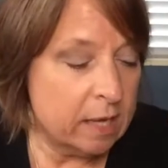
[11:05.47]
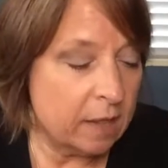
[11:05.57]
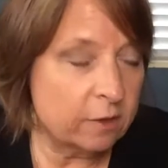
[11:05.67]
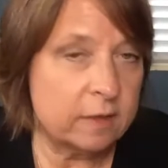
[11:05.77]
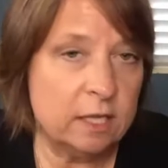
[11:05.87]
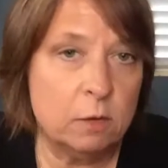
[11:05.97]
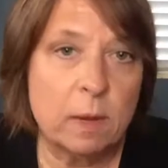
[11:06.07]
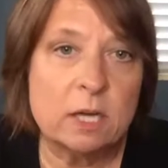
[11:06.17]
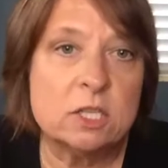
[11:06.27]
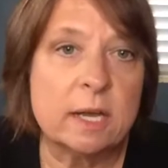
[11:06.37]
The other thing
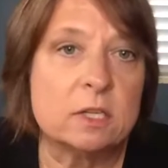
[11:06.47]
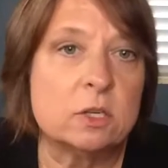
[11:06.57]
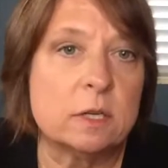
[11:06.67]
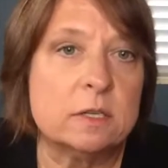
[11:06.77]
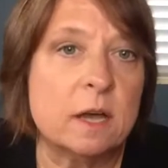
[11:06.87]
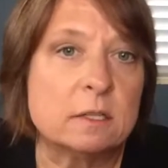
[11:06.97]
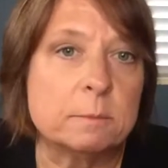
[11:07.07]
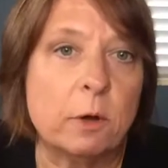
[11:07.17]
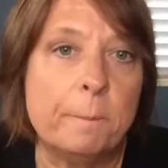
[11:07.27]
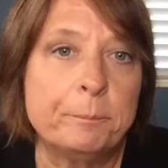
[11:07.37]
you want to check is your
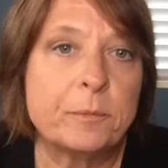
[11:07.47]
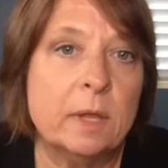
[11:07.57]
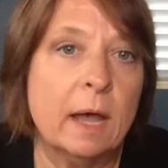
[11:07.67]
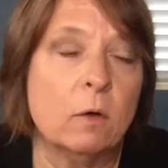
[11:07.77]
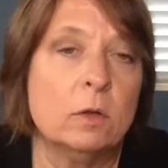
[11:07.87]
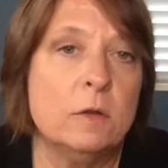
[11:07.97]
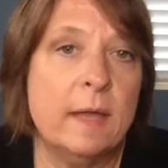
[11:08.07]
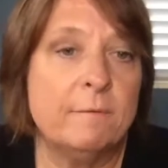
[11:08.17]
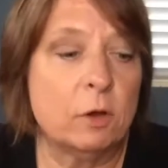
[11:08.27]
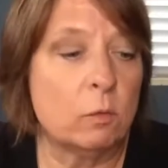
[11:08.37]
deductible. Now, you
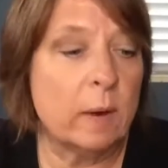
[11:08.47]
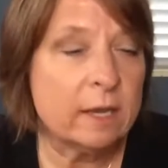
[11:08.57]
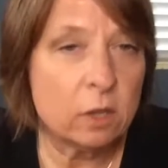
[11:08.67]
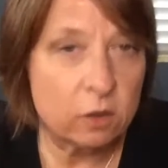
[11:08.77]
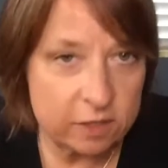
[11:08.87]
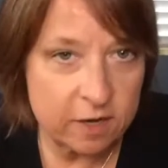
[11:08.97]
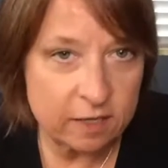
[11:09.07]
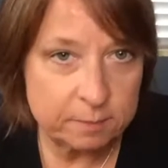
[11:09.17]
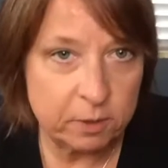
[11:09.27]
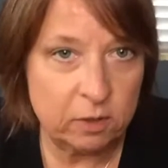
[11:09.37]
have your regular
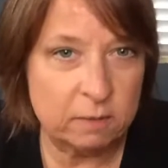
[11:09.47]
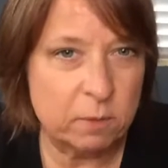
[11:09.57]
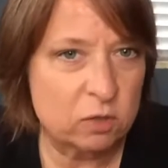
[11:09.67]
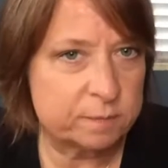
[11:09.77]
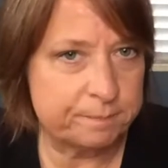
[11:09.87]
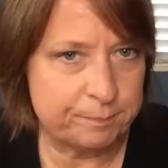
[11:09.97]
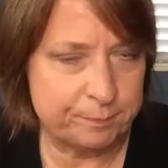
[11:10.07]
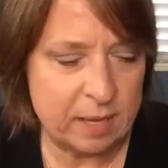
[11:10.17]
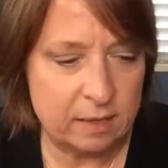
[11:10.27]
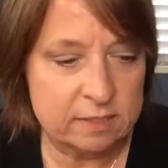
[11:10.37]
deductible, and most
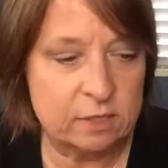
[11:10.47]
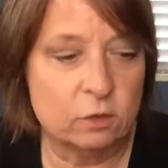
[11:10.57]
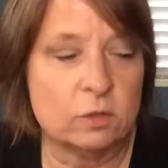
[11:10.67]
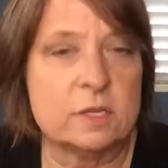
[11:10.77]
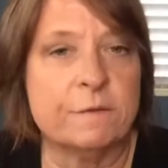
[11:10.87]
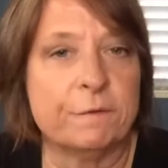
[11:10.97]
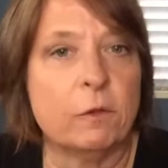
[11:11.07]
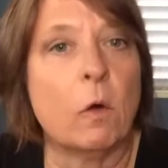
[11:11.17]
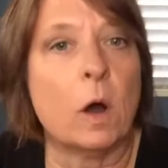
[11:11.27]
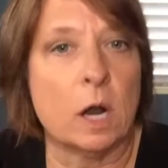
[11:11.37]
policyholders in
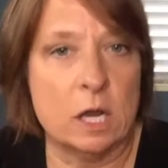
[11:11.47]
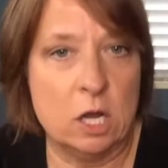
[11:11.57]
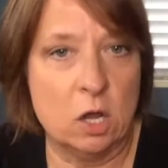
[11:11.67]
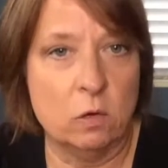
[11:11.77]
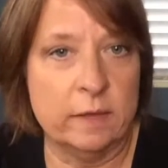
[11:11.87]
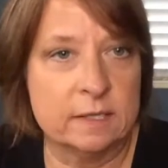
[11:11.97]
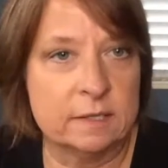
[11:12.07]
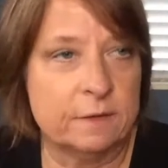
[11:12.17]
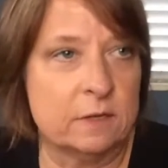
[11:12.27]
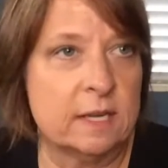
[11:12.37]
Florida know this.
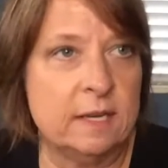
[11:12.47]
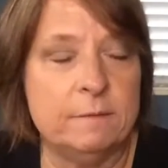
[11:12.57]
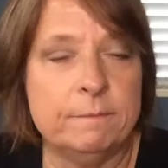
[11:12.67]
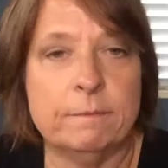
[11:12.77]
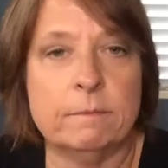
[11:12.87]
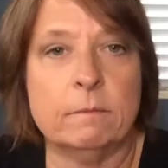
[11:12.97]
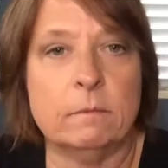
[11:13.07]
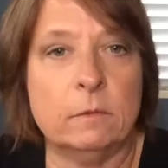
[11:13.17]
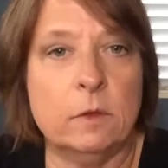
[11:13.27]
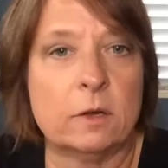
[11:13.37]
If there's any
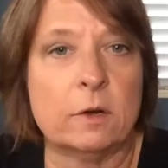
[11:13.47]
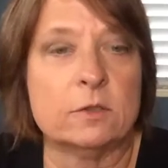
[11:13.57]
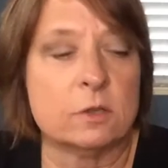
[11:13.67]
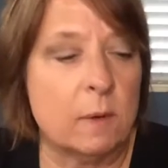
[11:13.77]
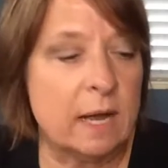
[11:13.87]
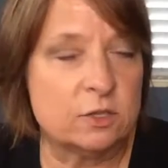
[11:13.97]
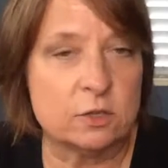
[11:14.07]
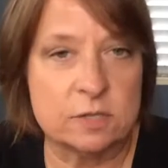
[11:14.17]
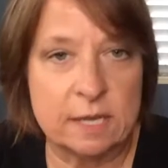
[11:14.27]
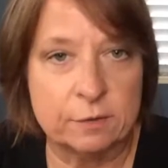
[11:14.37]
lookers or
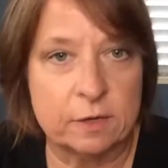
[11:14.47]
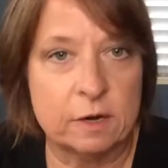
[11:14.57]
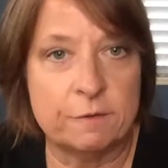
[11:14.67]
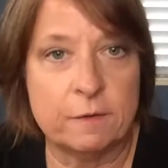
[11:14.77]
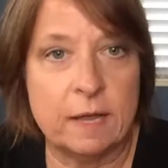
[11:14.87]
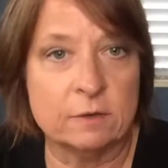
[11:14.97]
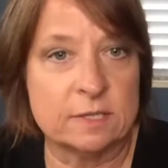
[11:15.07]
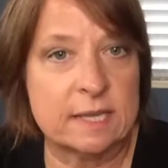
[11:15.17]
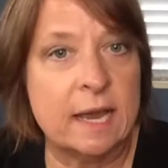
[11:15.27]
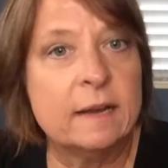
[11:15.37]
watchers out there
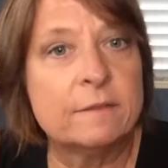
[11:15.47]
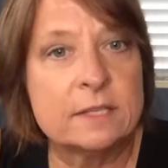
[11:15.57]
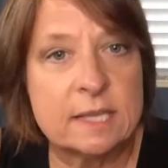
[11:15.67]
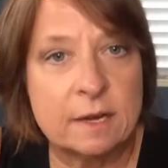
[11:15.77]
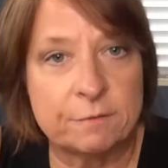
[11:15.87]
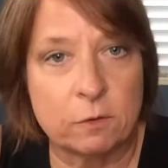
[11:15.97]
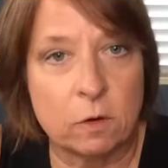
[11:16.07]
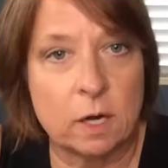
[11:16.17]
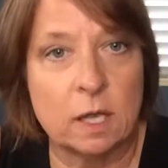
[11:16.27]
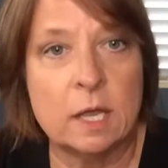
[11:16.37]
outside of the state of
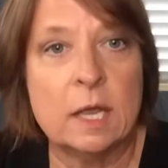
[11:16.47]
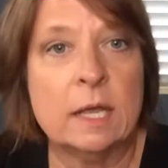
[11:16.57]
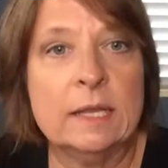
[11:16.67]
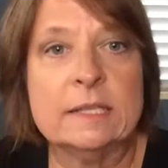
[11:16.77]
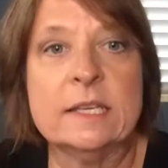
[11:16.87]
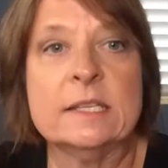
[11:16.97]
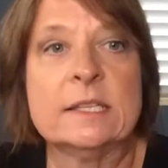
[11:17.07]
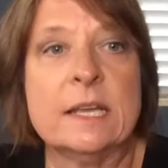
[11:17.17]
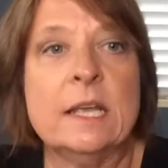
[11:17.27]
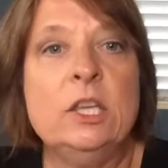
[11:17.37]
Florida, this
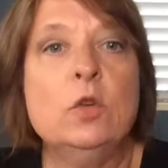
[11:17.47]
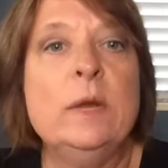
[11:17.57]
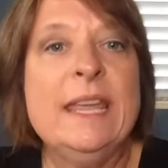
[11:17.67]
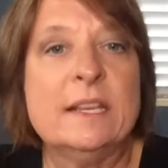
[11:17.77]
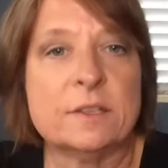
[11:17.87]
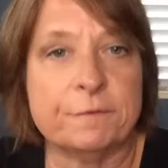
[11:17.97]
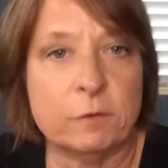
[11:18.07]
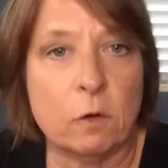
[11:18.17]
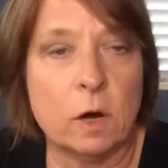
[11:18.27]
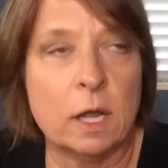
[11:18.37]
is unique to
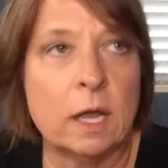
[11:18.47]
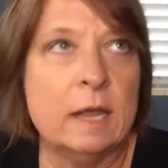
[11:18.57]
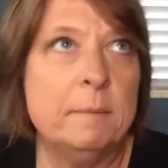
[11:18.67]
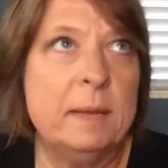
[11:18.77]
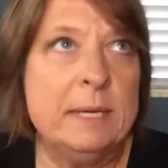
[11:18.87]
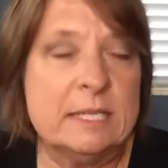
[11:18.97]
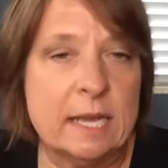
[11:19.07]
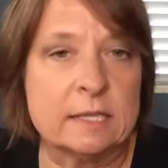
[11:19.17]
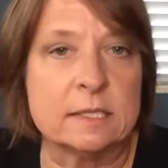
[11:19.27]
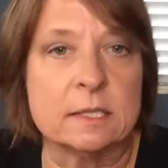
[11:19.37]
Florida and maybe
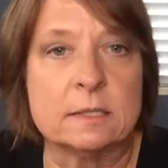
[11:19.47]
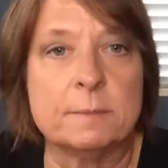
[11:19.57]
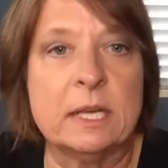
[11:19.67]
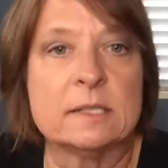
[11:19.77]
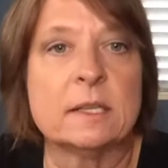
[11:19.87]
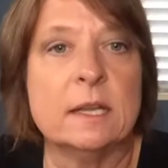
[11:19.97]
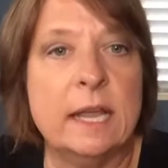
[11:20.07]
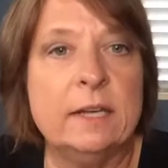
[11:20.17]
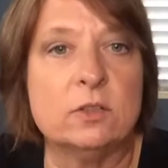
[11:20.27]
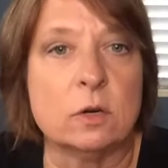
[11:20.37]
Texas because of the
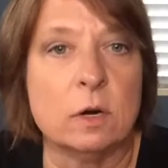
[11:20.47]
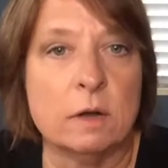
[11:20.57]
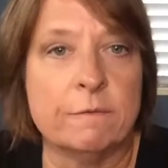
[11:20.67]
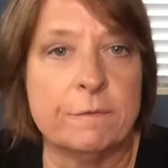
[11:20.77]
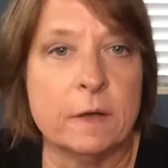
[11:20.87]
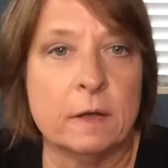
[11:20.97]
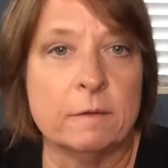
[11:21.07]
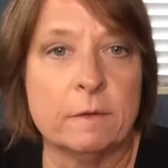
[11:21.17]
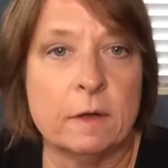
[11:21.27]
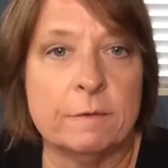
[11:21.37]
nature of
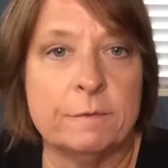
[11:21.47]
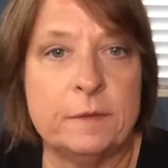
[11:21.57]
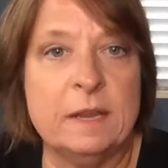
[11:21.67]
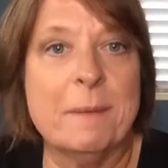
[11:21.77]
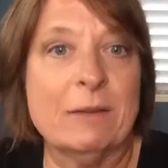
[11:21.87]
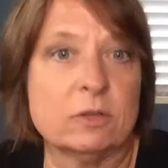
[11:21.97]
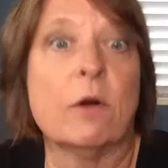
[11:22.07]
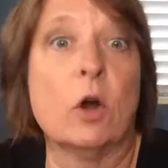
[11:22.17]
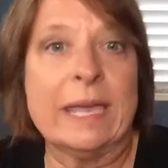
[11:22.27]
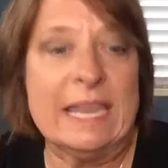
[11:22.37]
the amount of
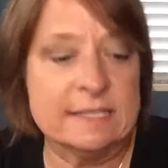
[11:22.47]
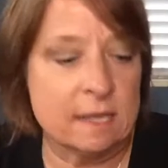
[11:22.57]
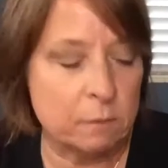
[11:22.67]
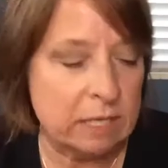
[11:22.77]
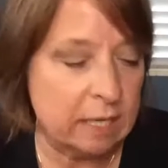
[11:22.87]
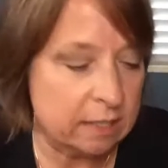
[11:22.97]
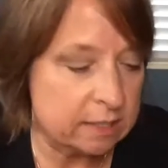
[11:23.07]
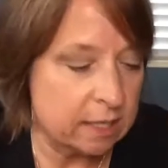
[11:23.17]
hurricanes that we get.